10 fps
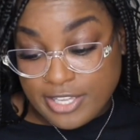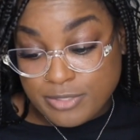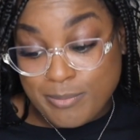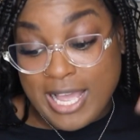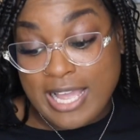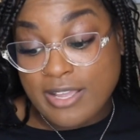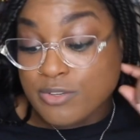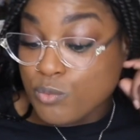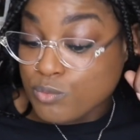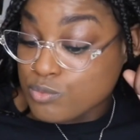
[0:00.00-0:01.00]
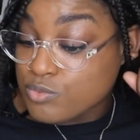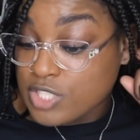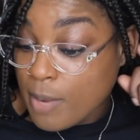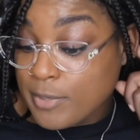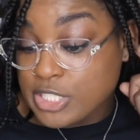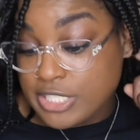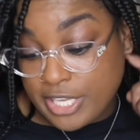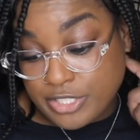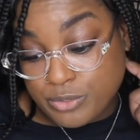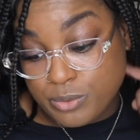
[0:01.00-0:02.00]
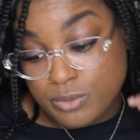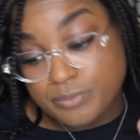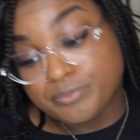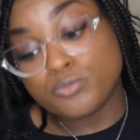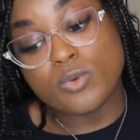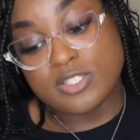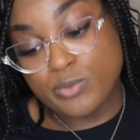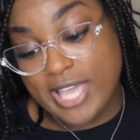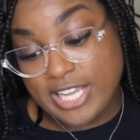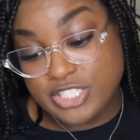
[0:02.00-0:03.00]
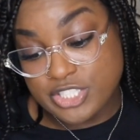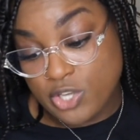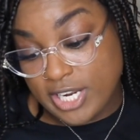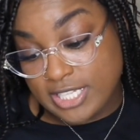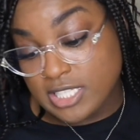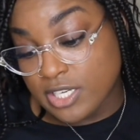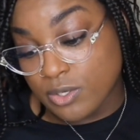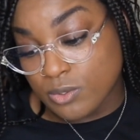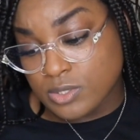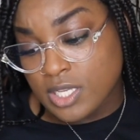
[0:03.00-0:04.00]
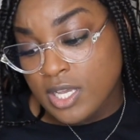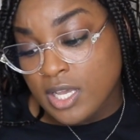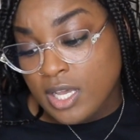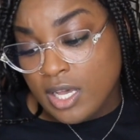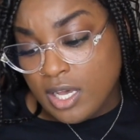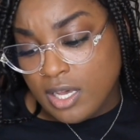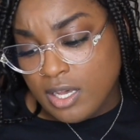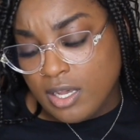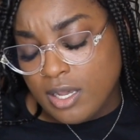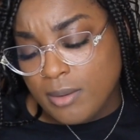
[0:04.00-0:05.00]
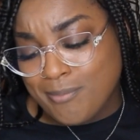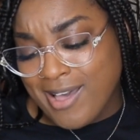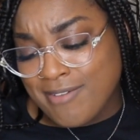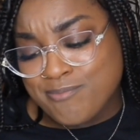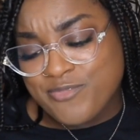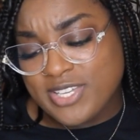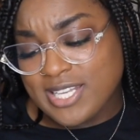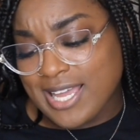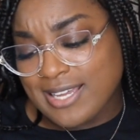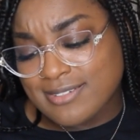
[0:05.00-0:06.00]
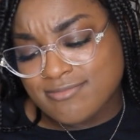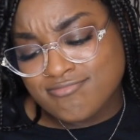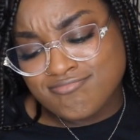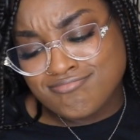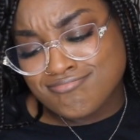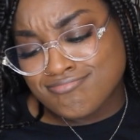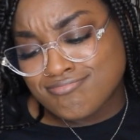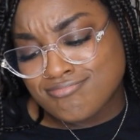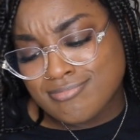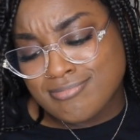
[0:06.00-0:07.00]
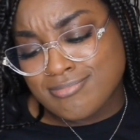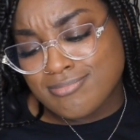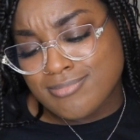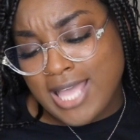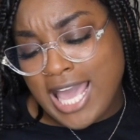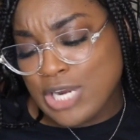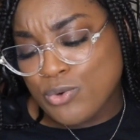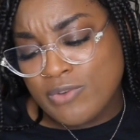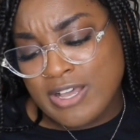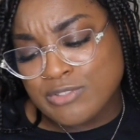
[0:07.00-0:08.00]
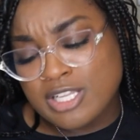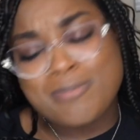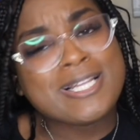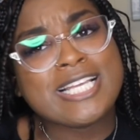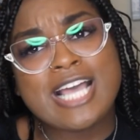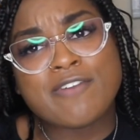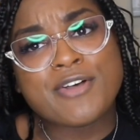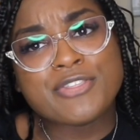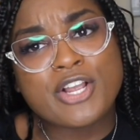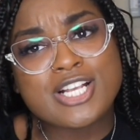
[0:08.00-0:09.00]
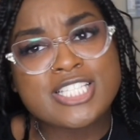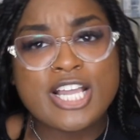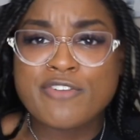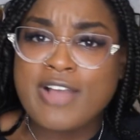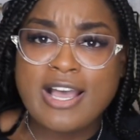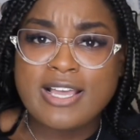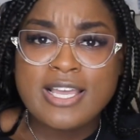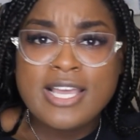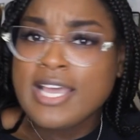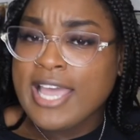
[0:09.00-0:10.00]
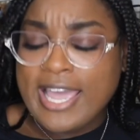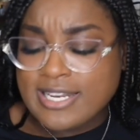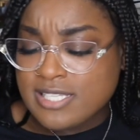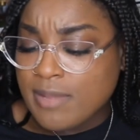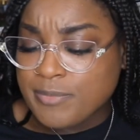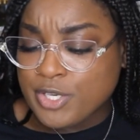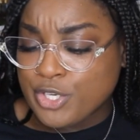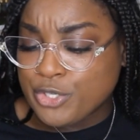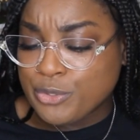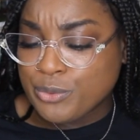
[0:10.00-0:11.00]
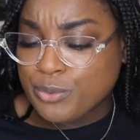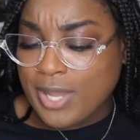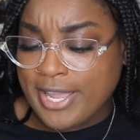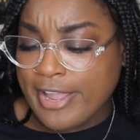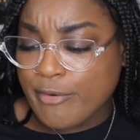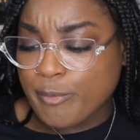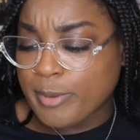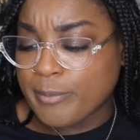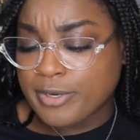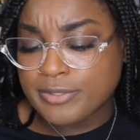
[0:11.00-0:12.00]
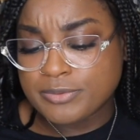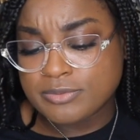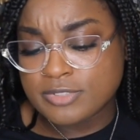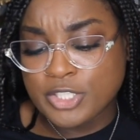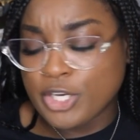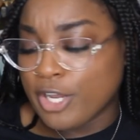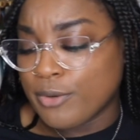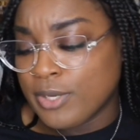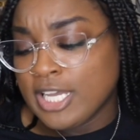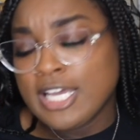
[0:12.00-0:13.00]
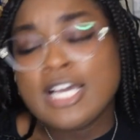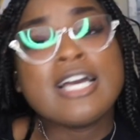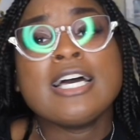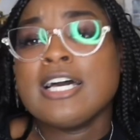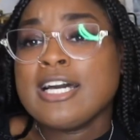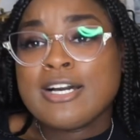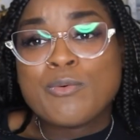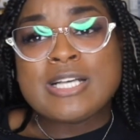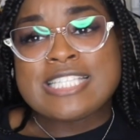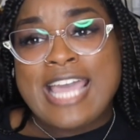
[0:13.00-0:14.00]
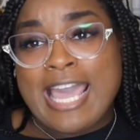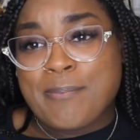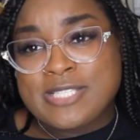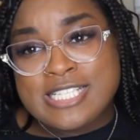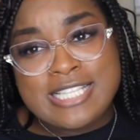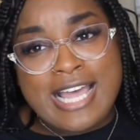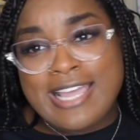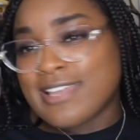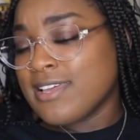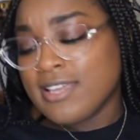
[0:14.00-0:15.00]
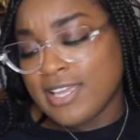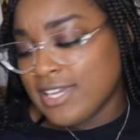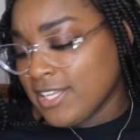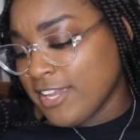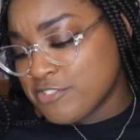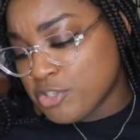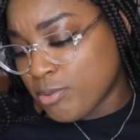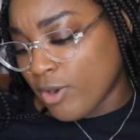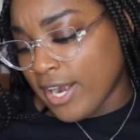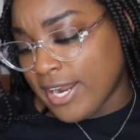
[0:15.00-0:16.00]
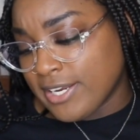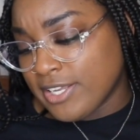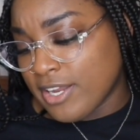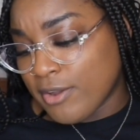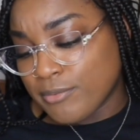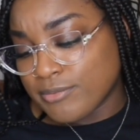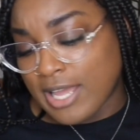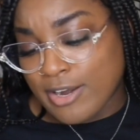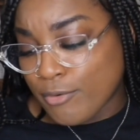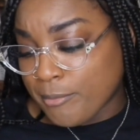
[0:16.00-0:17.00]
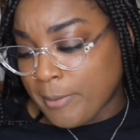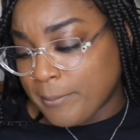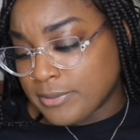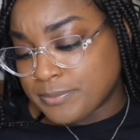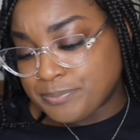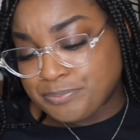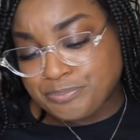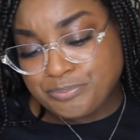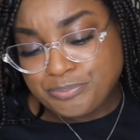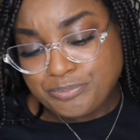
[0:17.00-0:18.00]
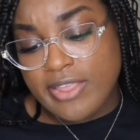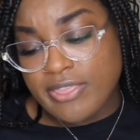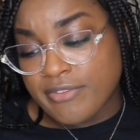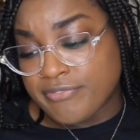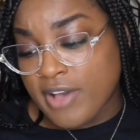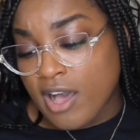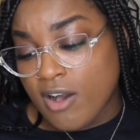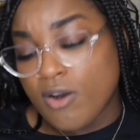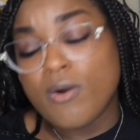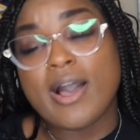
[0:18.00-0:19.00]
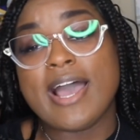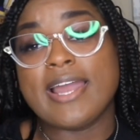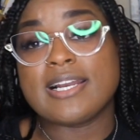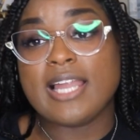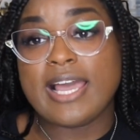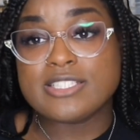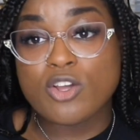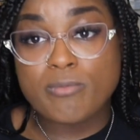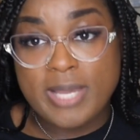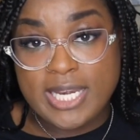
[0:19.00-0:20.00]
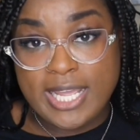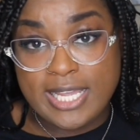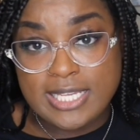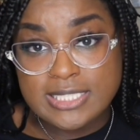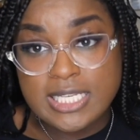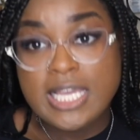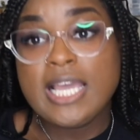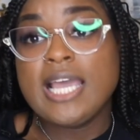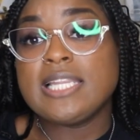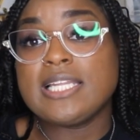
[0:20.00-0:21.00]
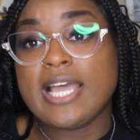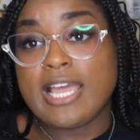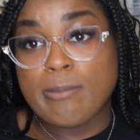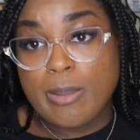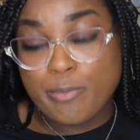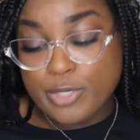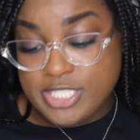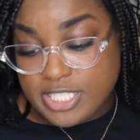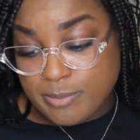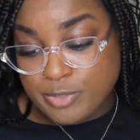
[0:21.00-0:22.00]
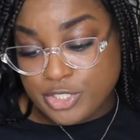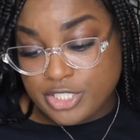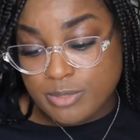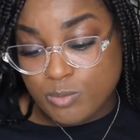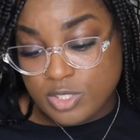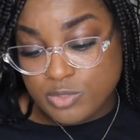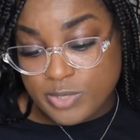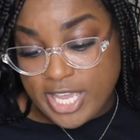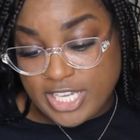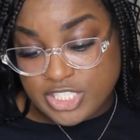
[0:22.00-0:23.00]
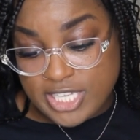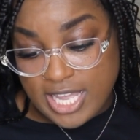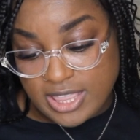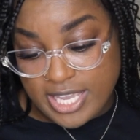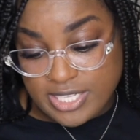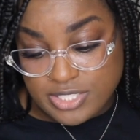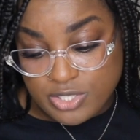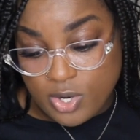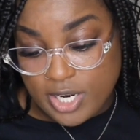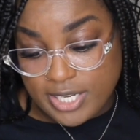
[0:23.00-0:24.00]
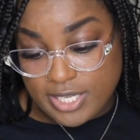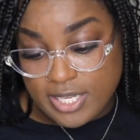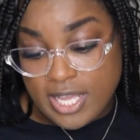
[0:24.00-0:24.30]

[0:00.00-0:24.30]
my summer schedule once we actually started clinicals. I feel like, I don't know if I was completely off on Thursday or if I had something to do. I can't remember. Once it happens, it's like it leaves your brain. I don't remember. In the fall, I had class on Mondays, and then I had my preceptorship once we actually got that started.